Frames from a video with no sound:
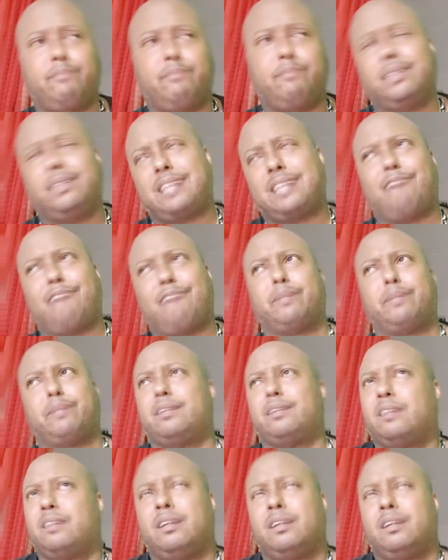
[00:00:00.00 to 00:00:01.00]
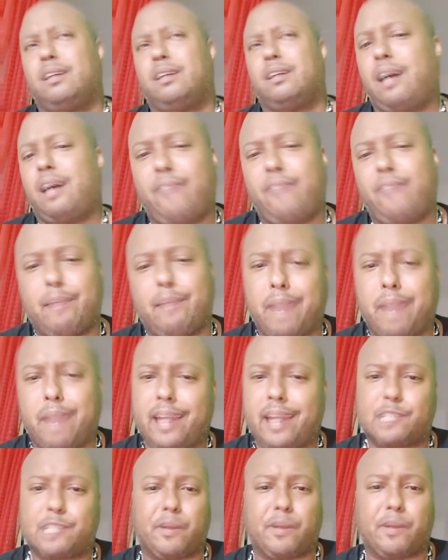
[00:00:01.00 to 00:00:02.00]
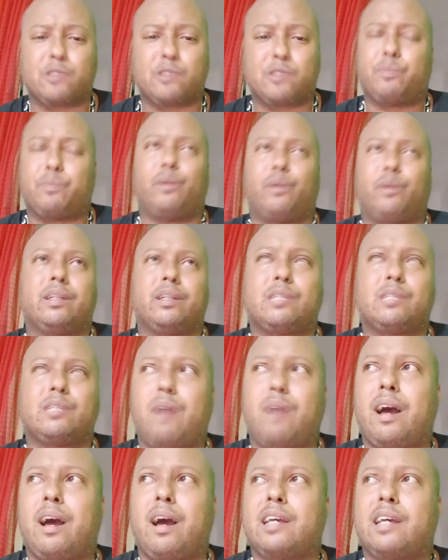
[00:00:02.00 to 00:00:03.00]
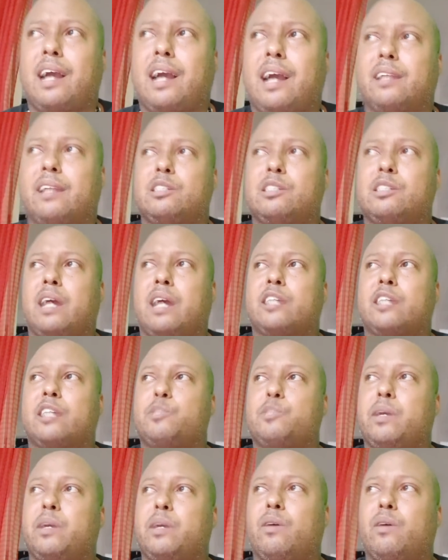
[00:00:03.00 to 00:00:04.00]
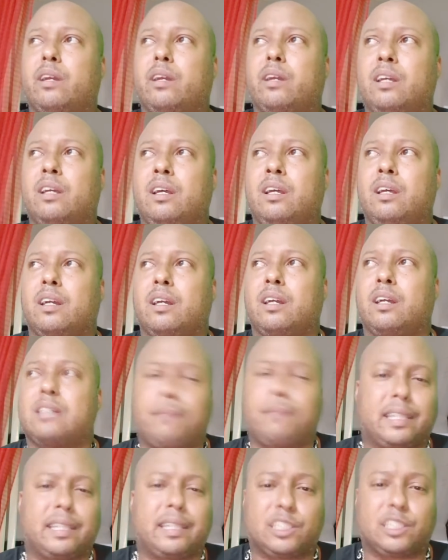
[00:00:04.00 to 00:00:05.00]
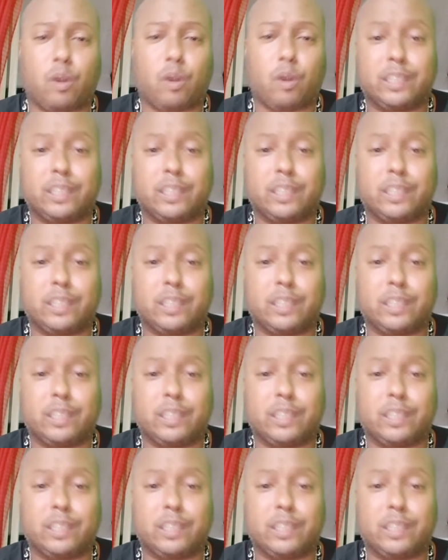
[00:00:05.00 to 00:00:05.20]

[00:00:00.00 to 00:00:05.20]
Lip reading: listen, I've had mad experience with police. That's why I can speak on it, because I'm not just talking